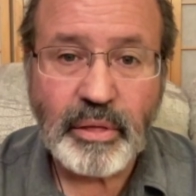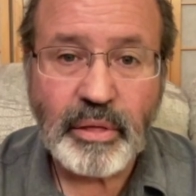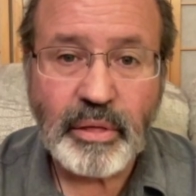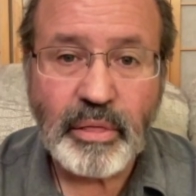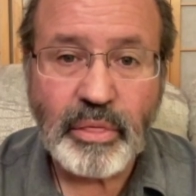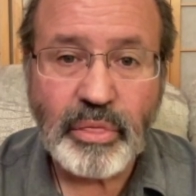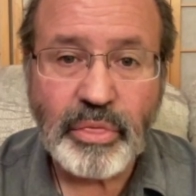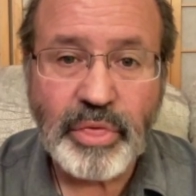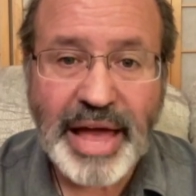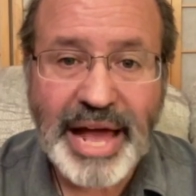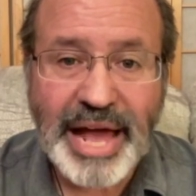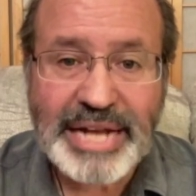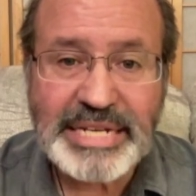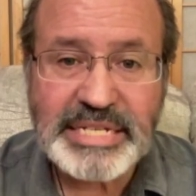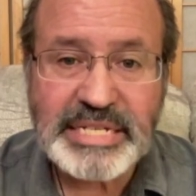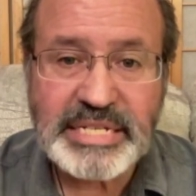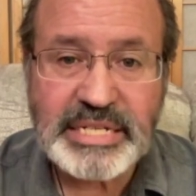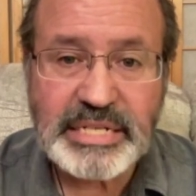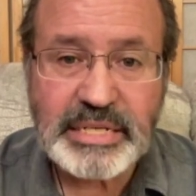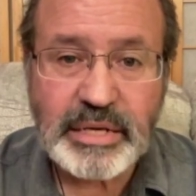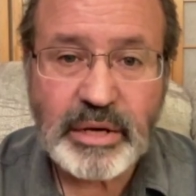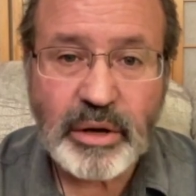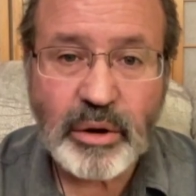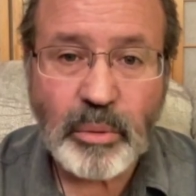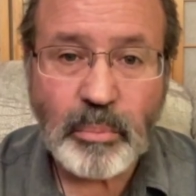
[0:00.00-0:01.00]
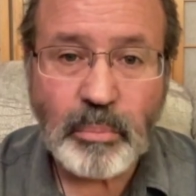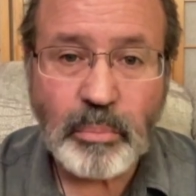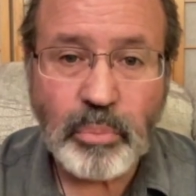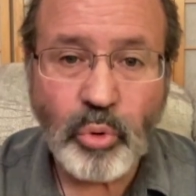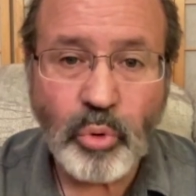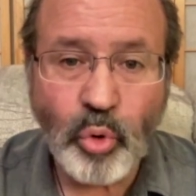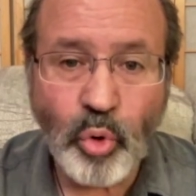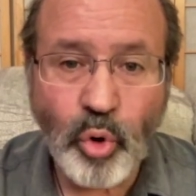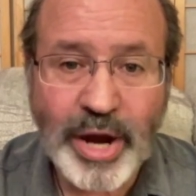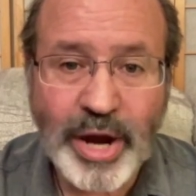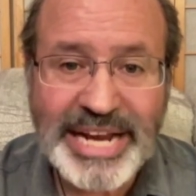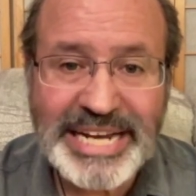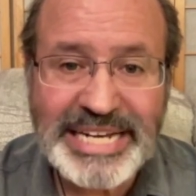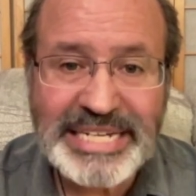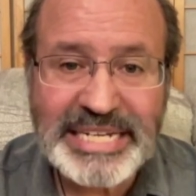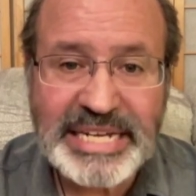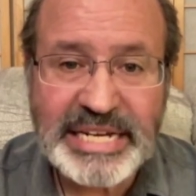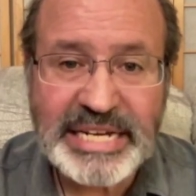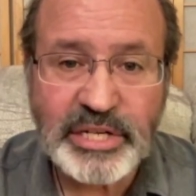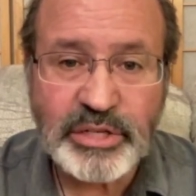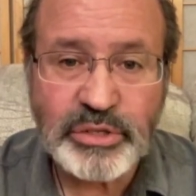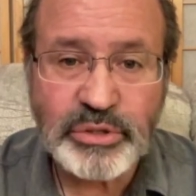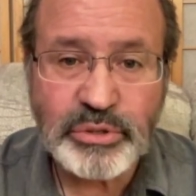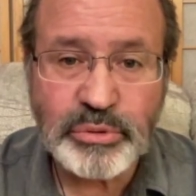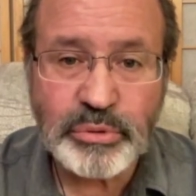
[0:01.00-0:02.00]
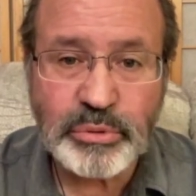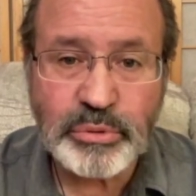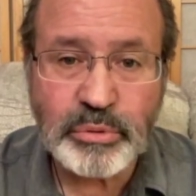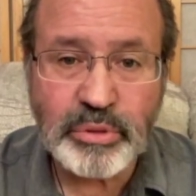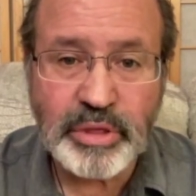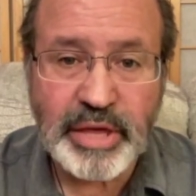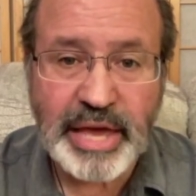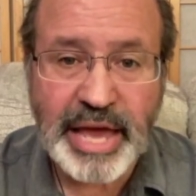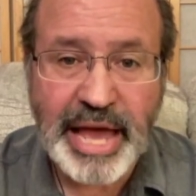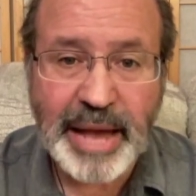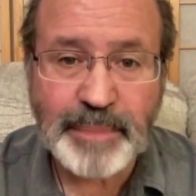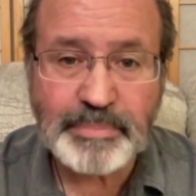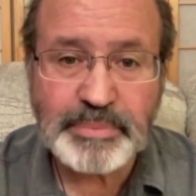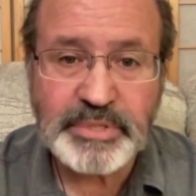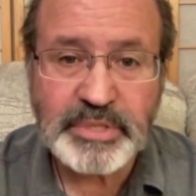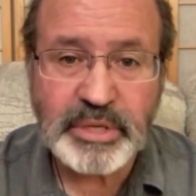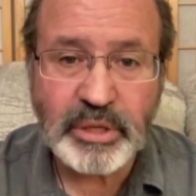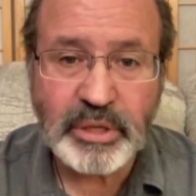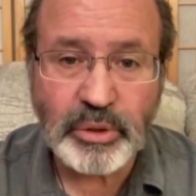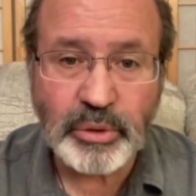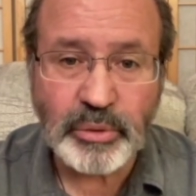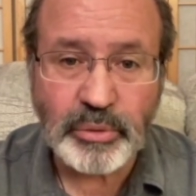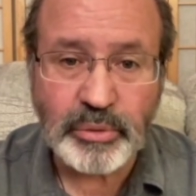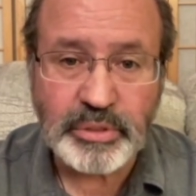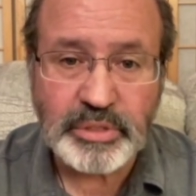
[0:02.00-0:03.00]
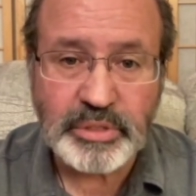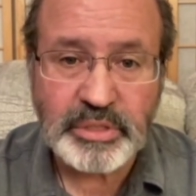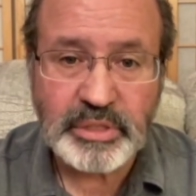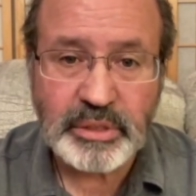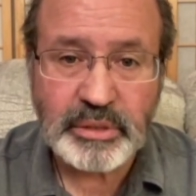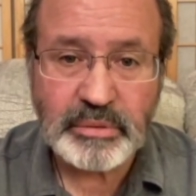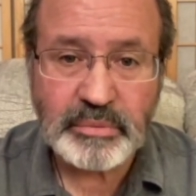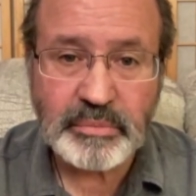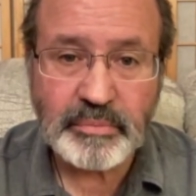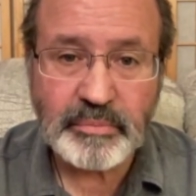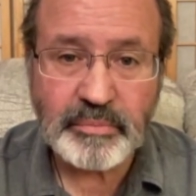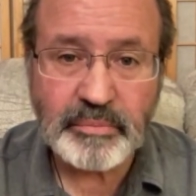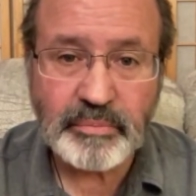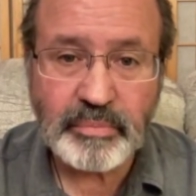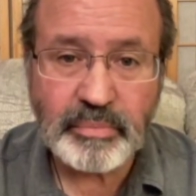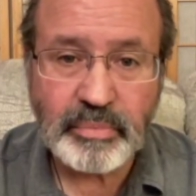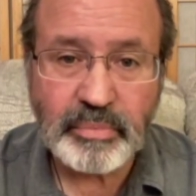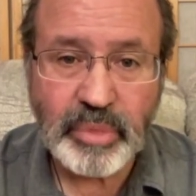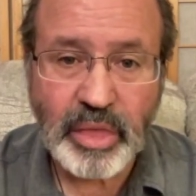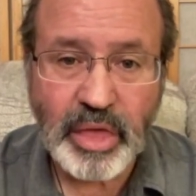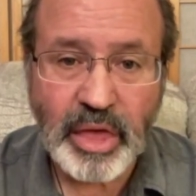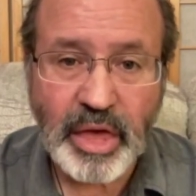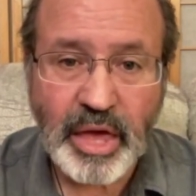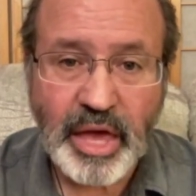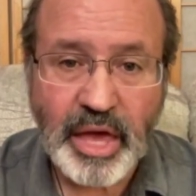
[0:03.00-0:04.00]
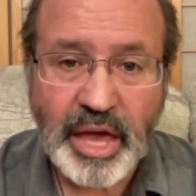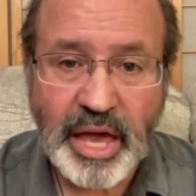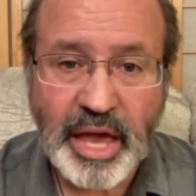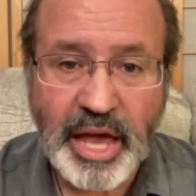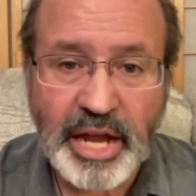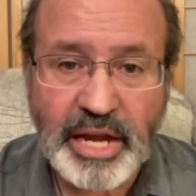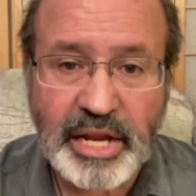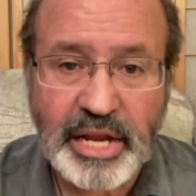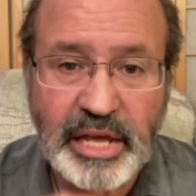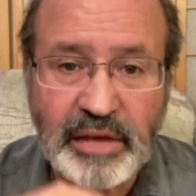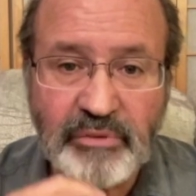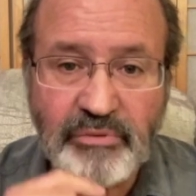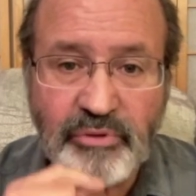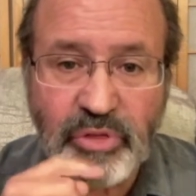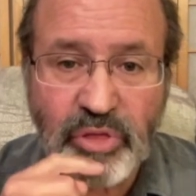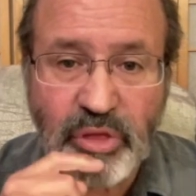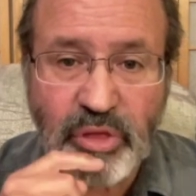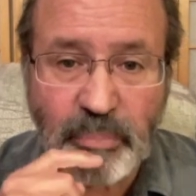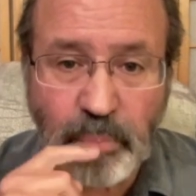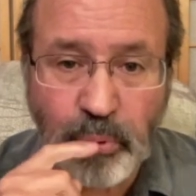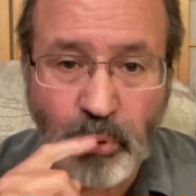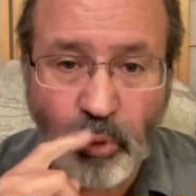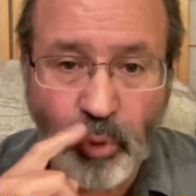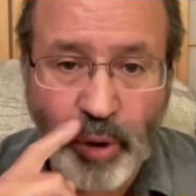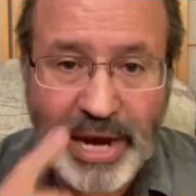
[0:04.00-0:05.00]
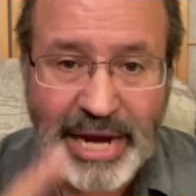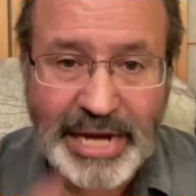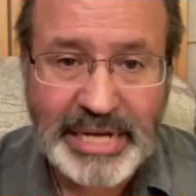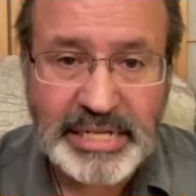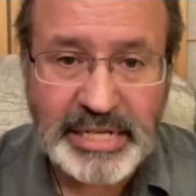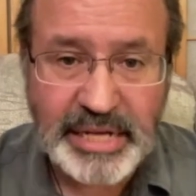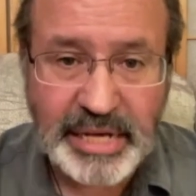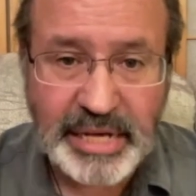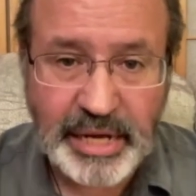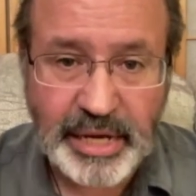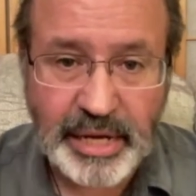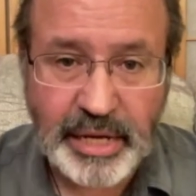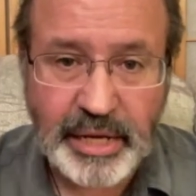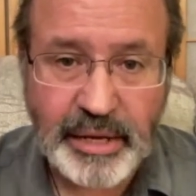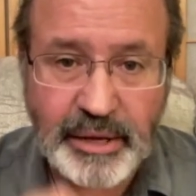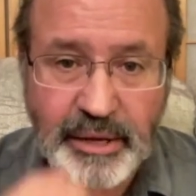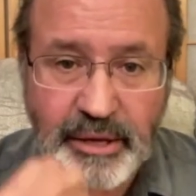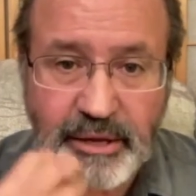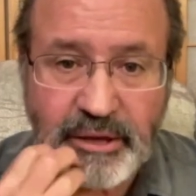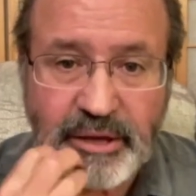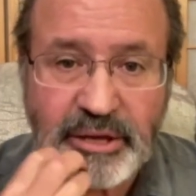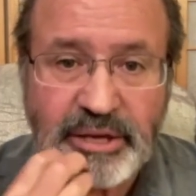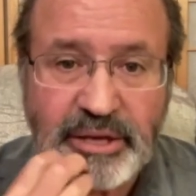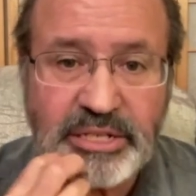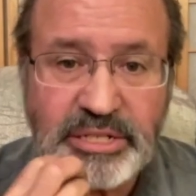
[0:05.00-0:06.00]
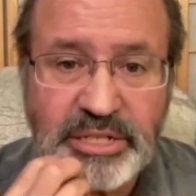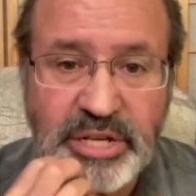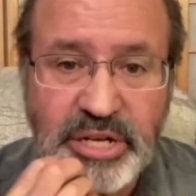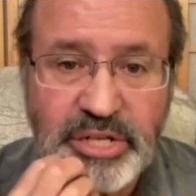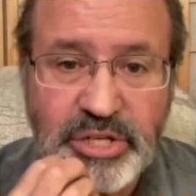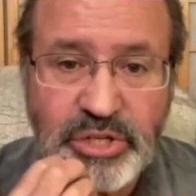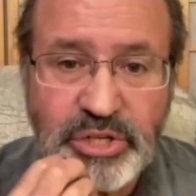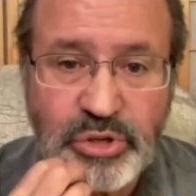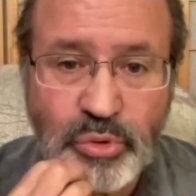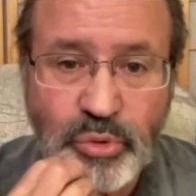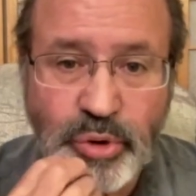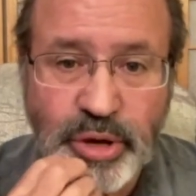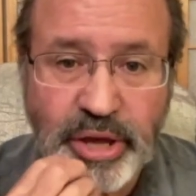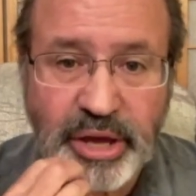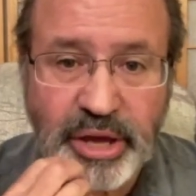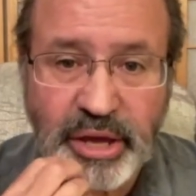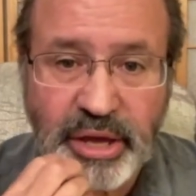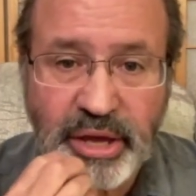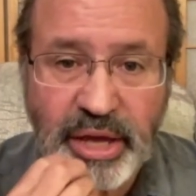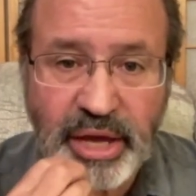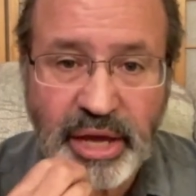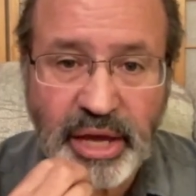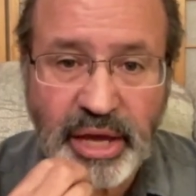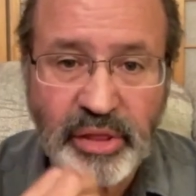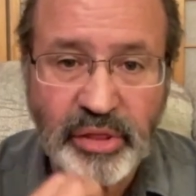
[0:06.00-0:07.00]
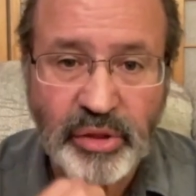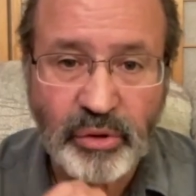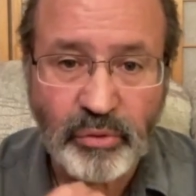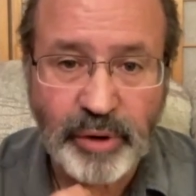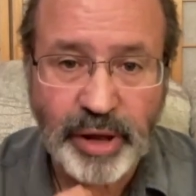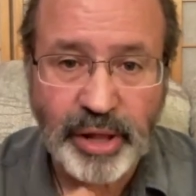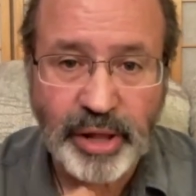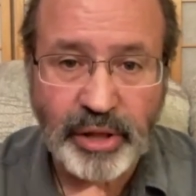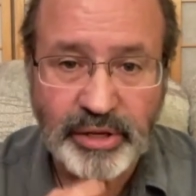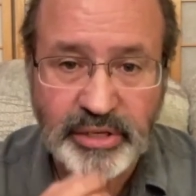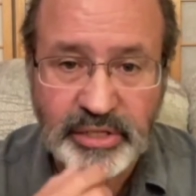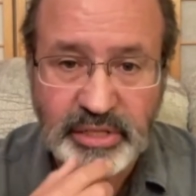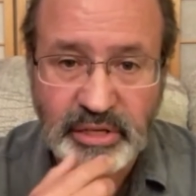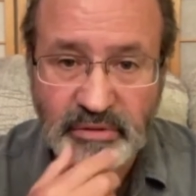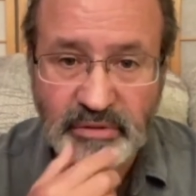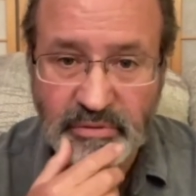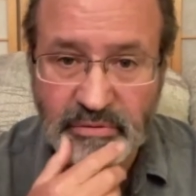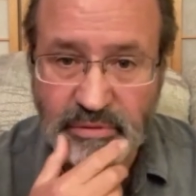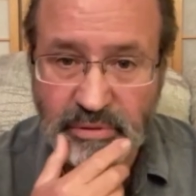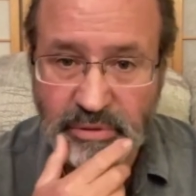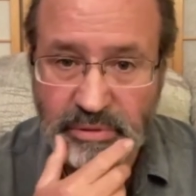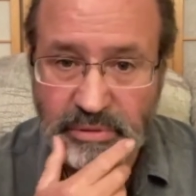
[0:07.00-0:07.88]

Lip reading: That's pointing to the absolute. And even the pointing is a doing in the relative.